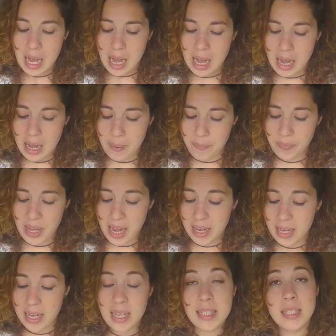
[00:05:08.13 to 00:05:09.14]

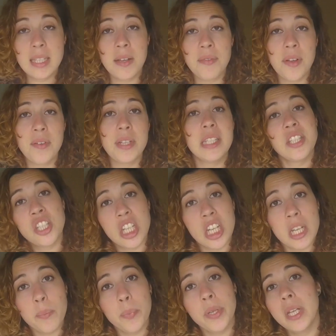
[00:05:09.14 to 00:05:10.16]
And it's a very
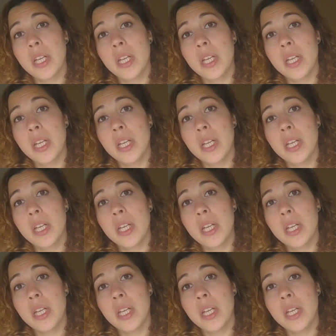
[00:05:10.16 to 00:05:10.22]
cheap,